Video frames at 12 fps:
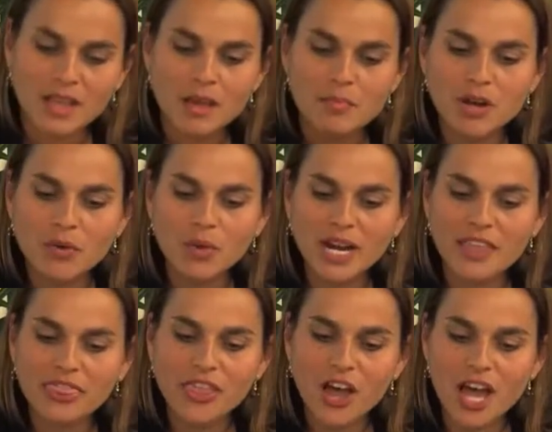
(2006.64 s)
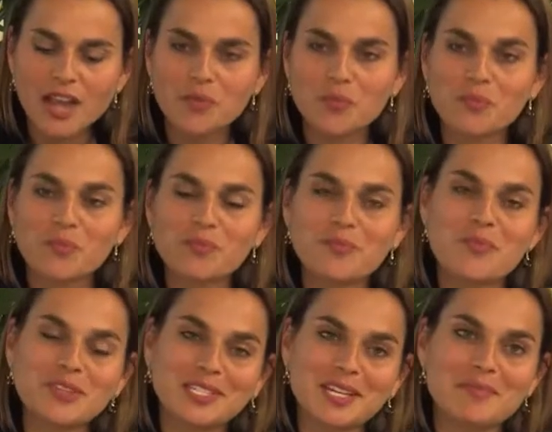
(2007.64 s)
But what I thought
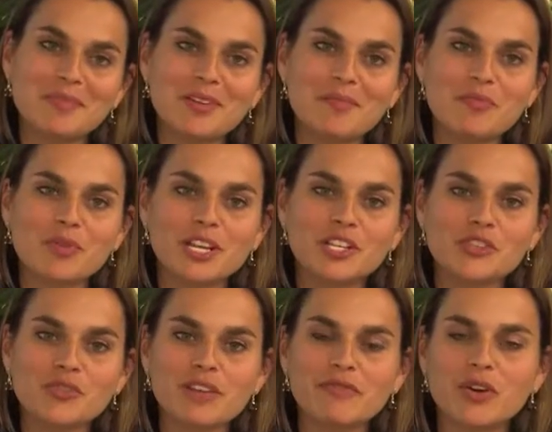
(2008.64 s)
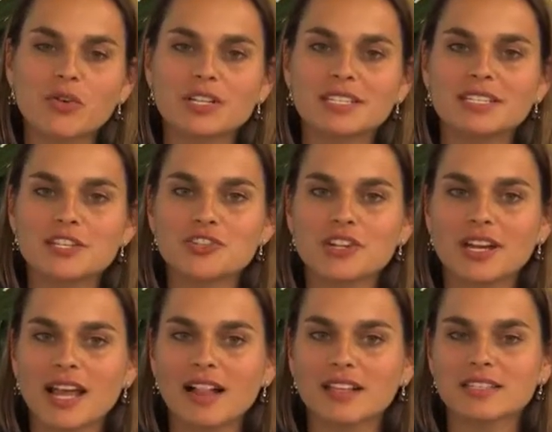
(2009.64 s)
was going to be a pretty straightforward decision
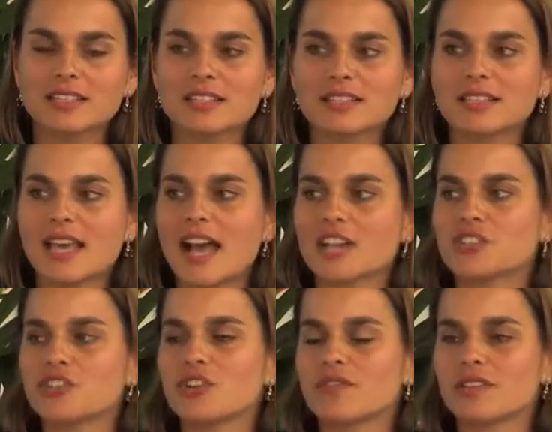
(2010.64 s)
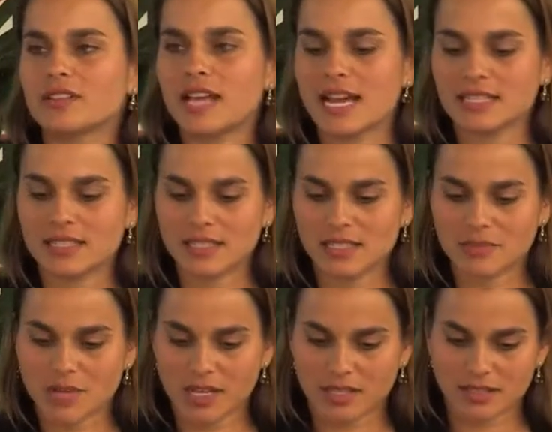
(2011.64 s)
analysis, actually over the last six
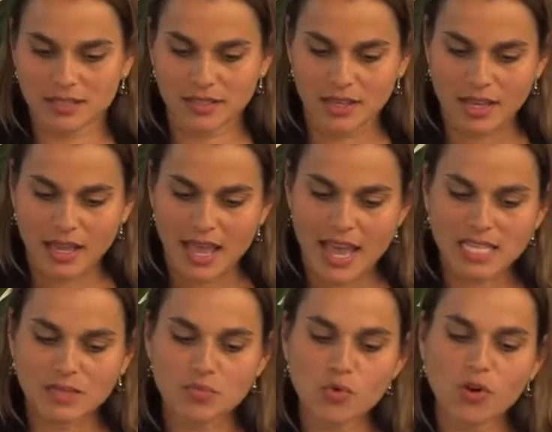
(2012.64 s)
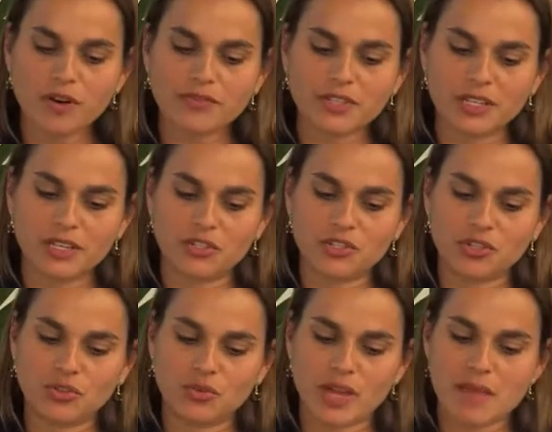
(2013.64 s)
months, has morphed
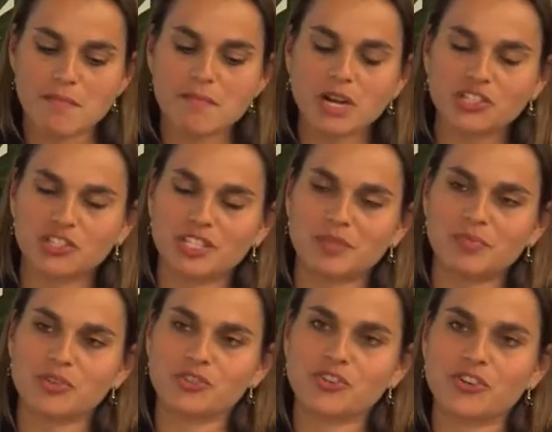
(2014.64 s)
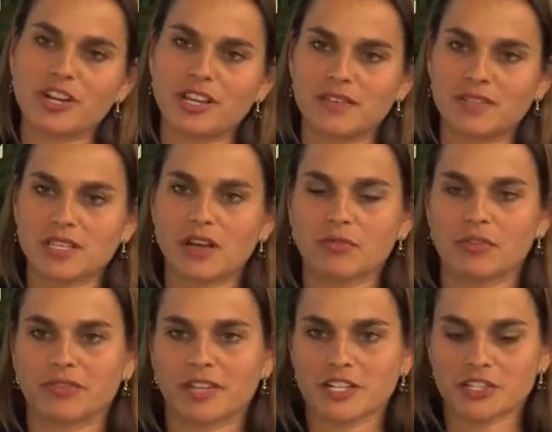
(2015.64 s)
into a much deeper journey of
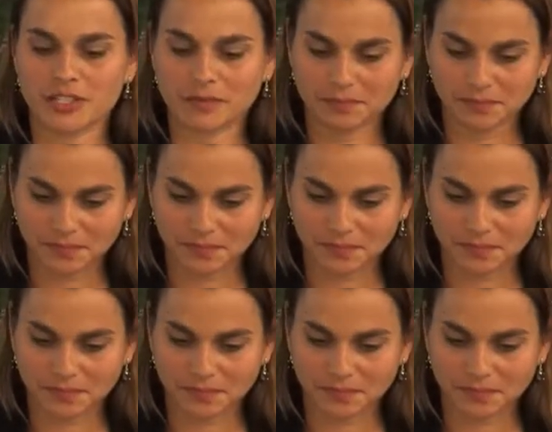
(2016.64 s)
self-reflection.